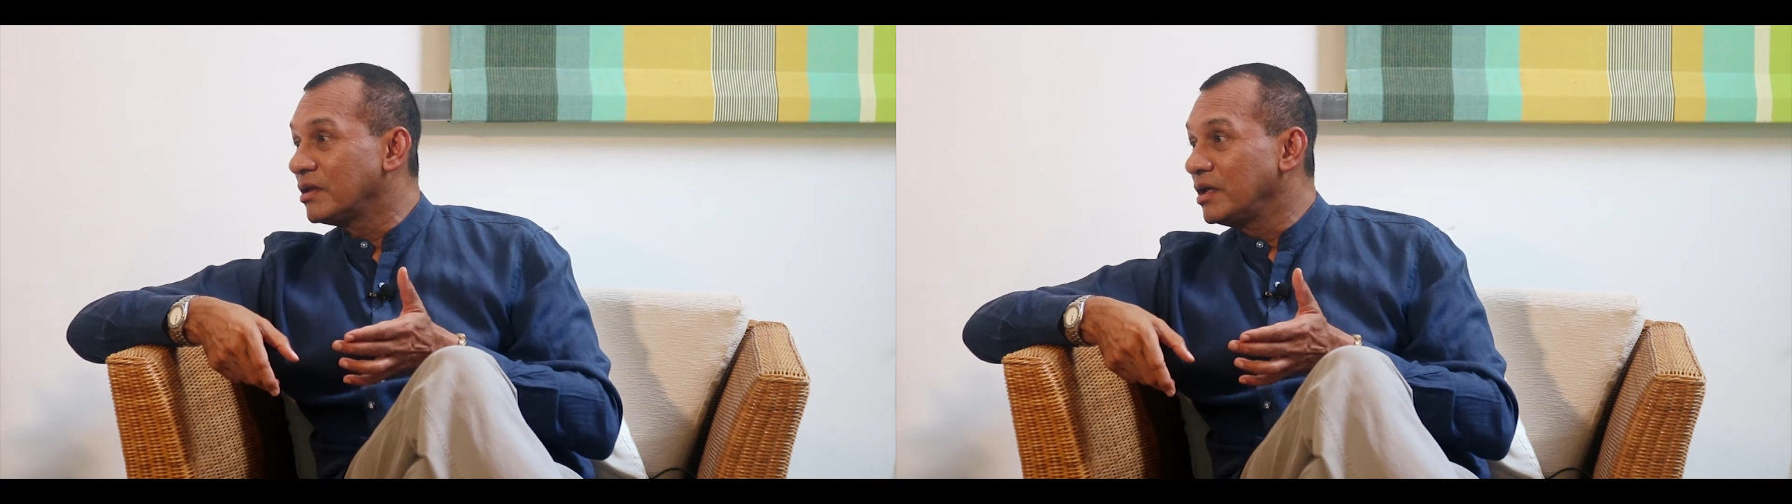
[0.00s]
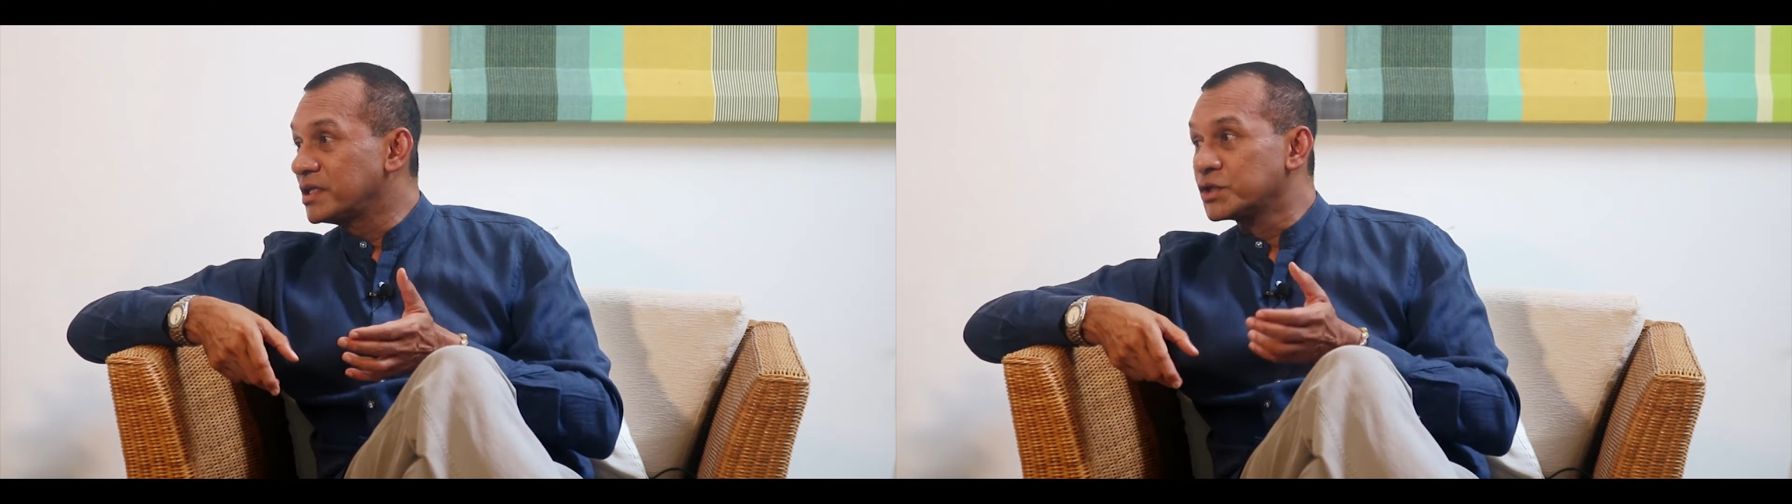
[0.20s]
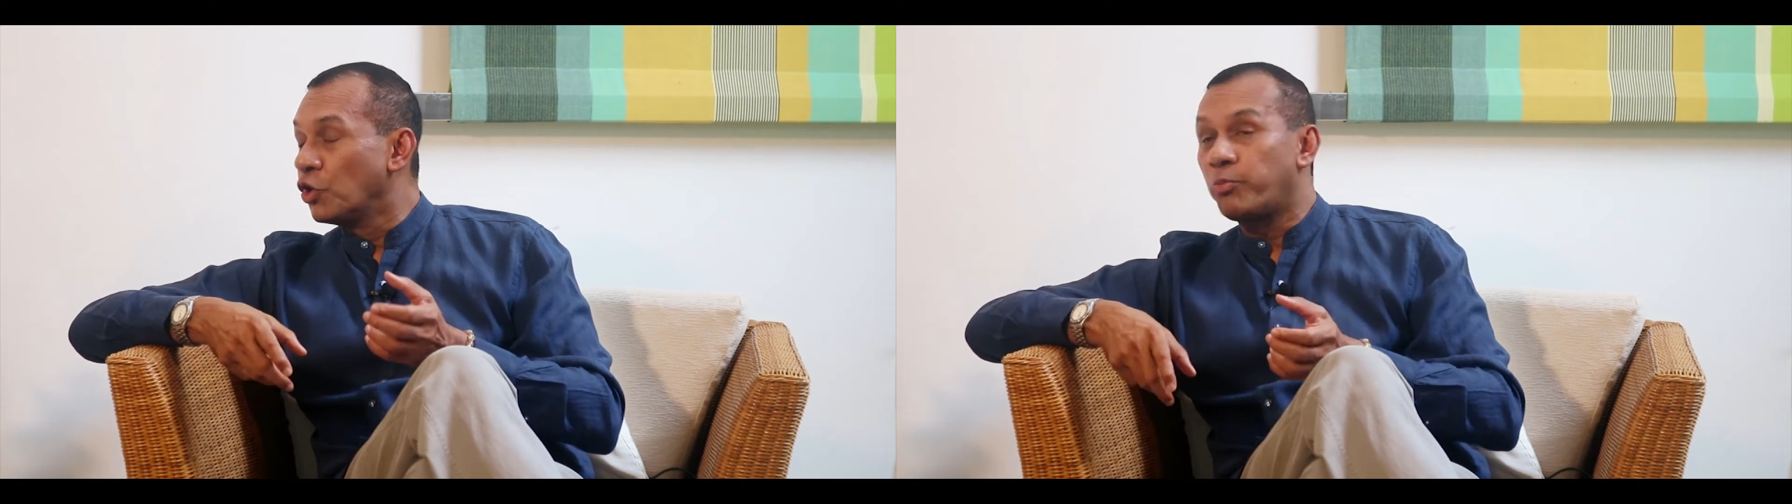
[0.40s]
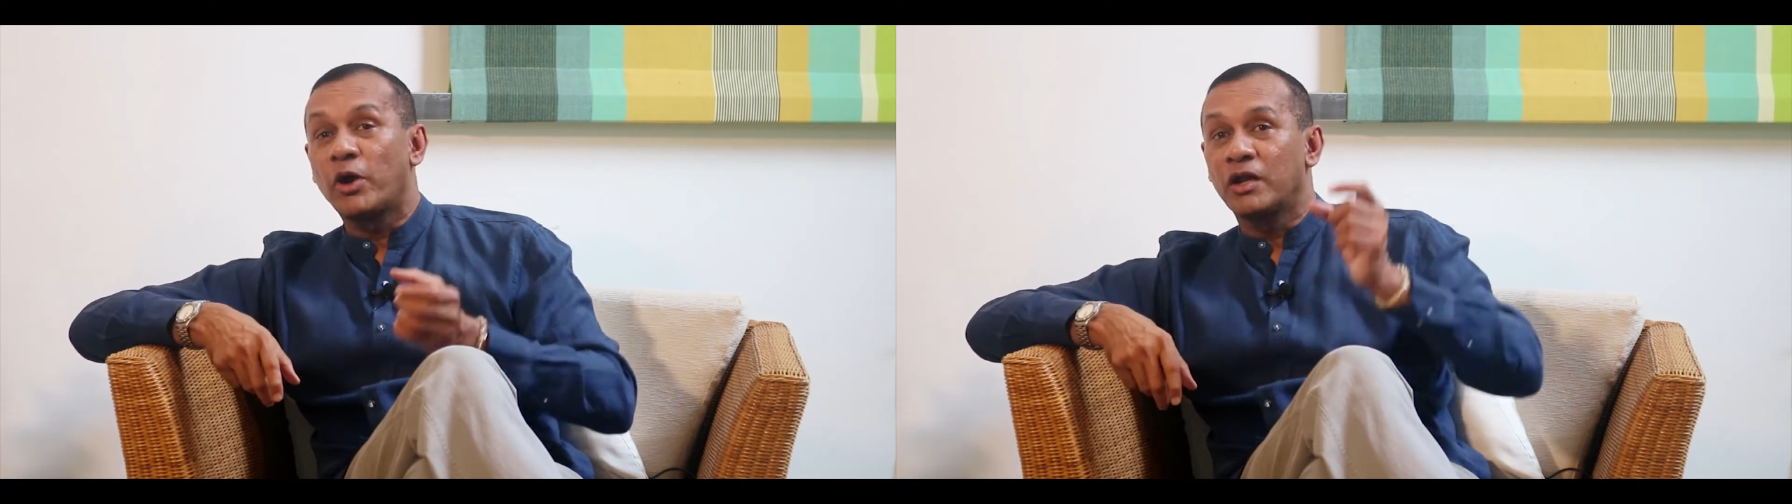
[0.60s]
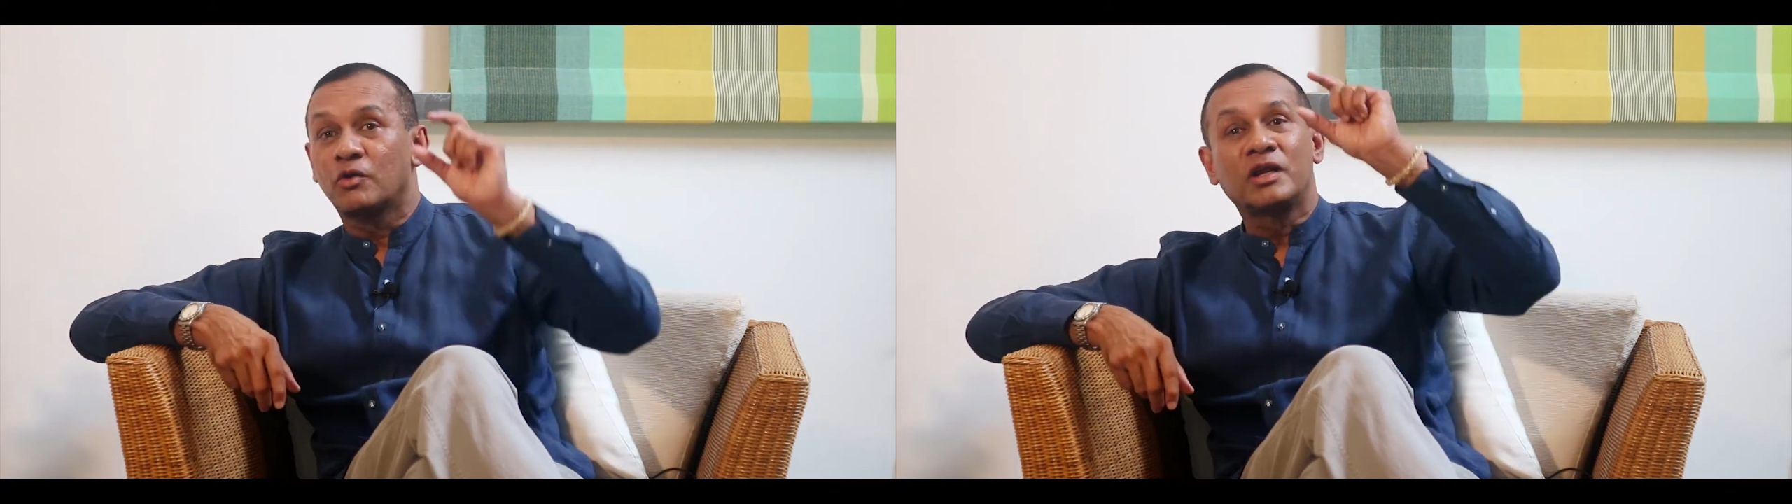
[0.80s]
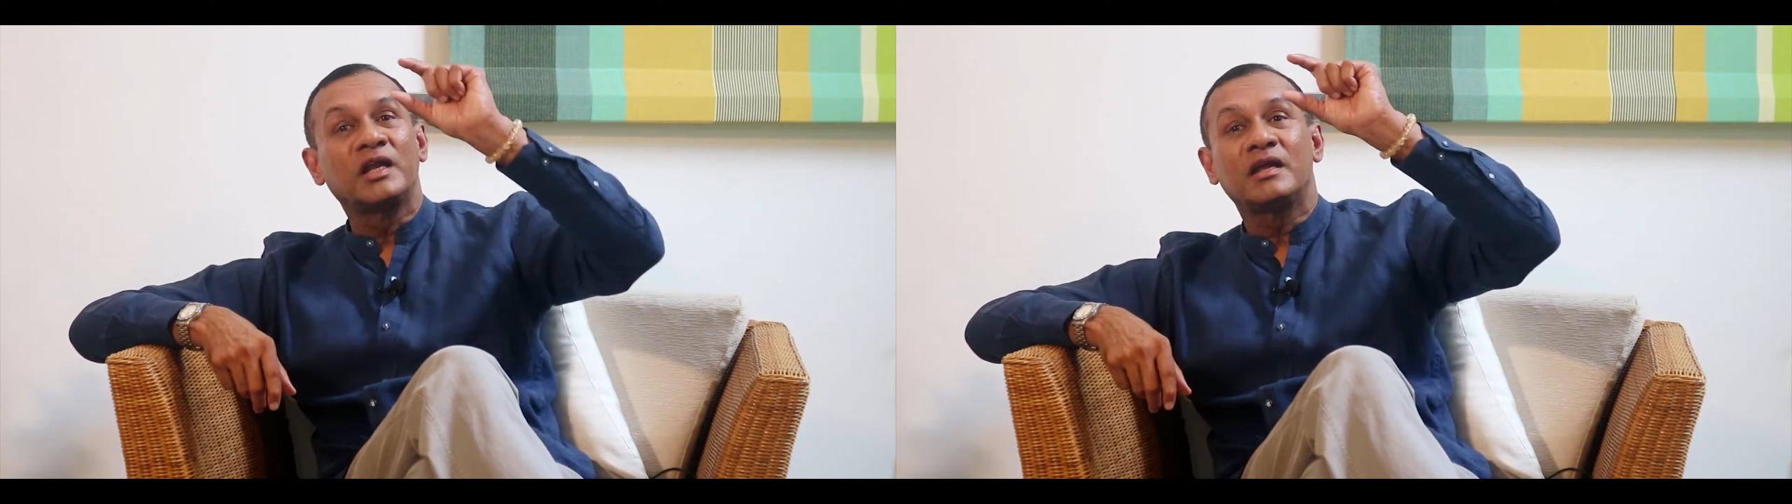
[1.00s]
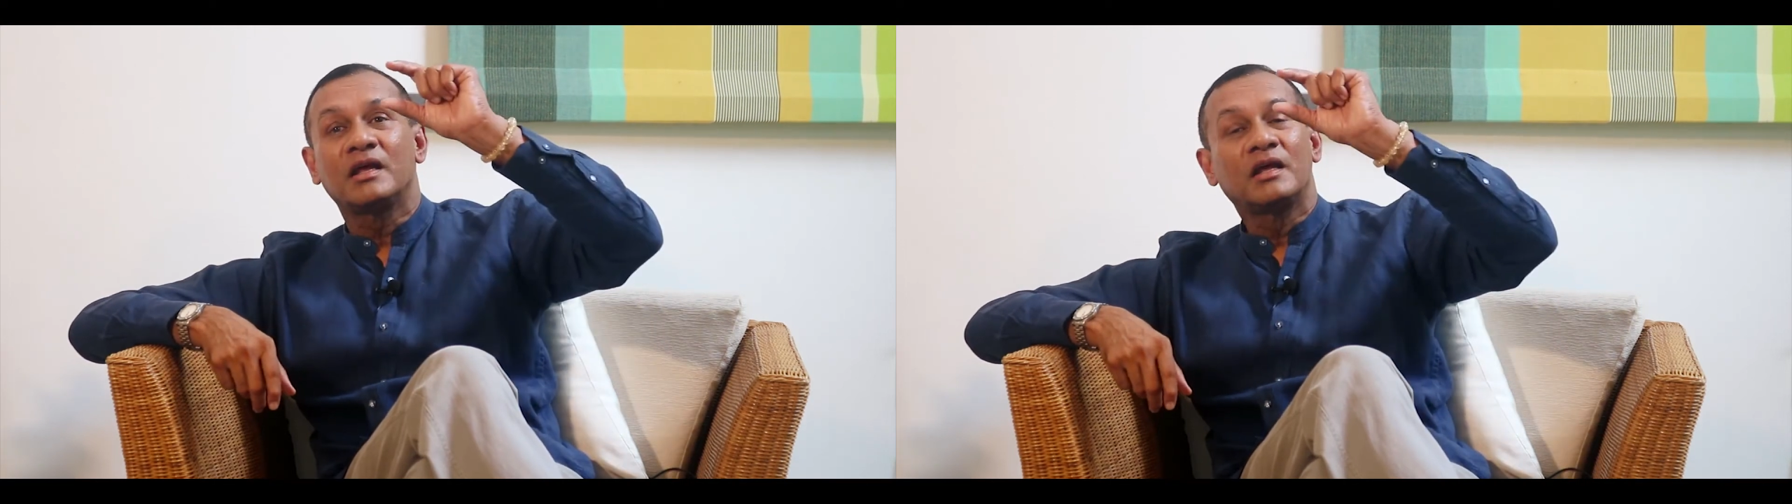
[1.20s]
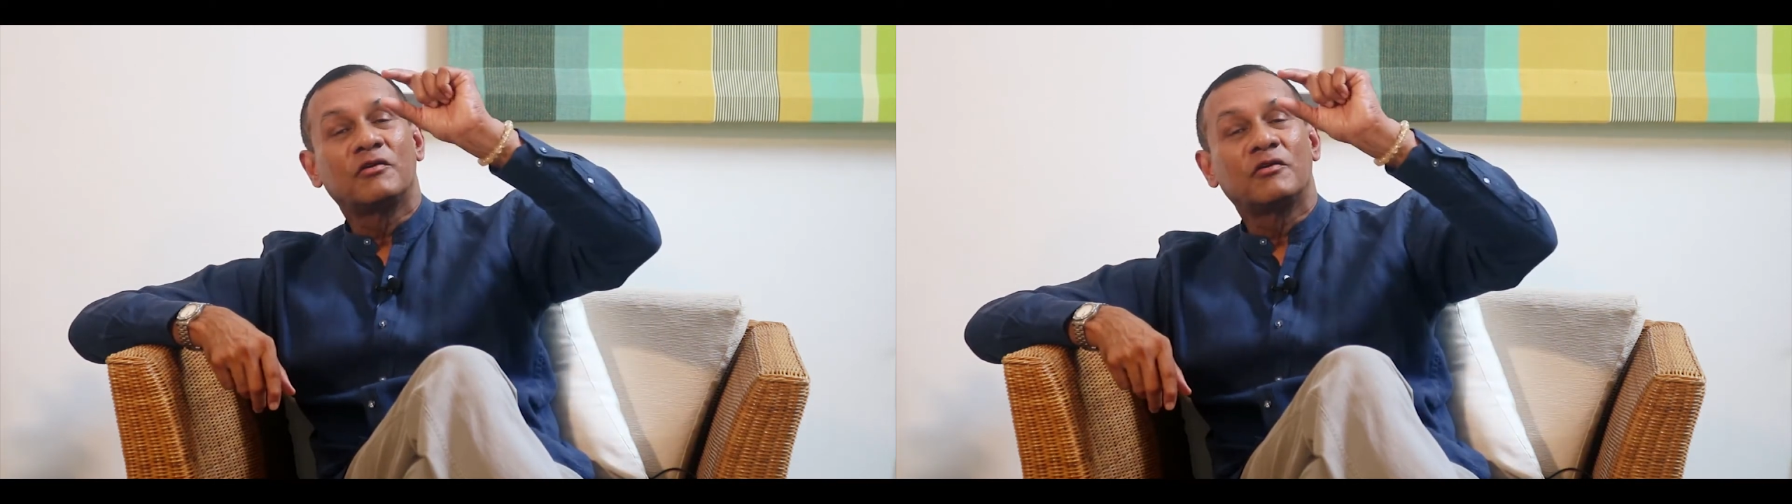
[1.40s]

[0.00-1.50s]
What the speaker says: It's no point only